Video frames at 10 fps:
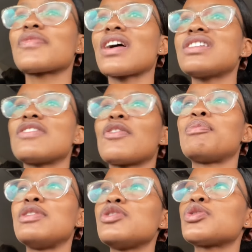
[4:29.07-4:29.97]
actually never
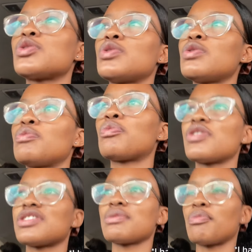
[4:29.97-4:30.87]
been to
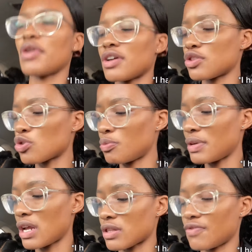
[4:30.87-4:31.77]
prison break. This will
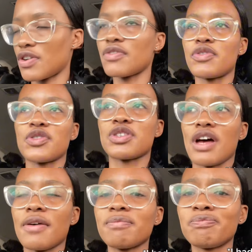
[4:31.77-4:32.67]
be like the very first
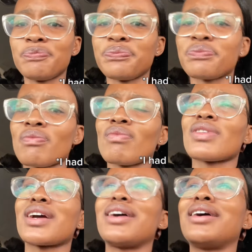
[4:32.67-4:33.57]
time.
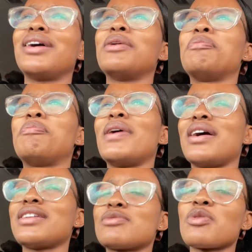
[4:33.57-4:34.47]

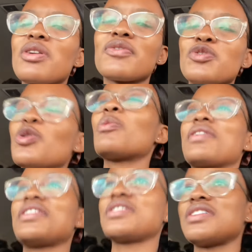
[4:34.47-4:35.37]
But we don't even know
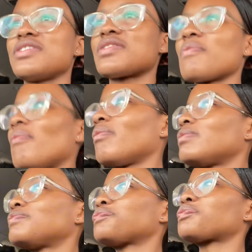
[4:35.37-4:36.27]
where it is. I
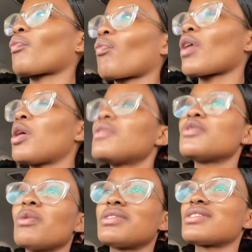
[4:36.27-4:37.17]
don't even
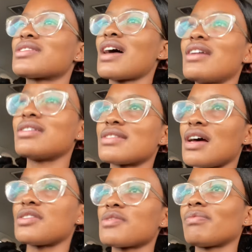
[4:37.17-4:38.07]
know what side it's
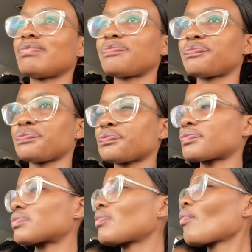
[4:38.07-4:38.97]
at.
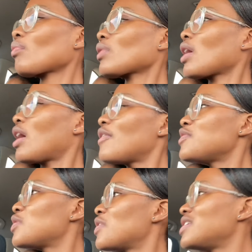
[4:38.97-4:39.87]
Have
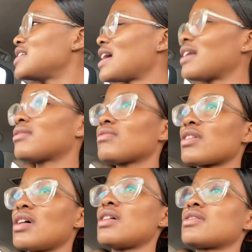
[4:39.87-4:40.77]
you already done
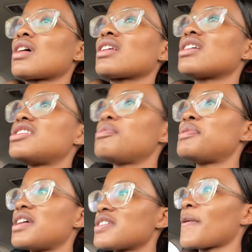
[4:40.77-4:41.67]
the gotta get
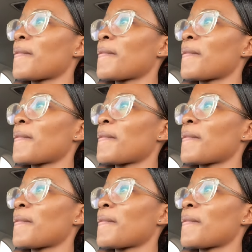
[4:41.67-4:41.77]
GPS?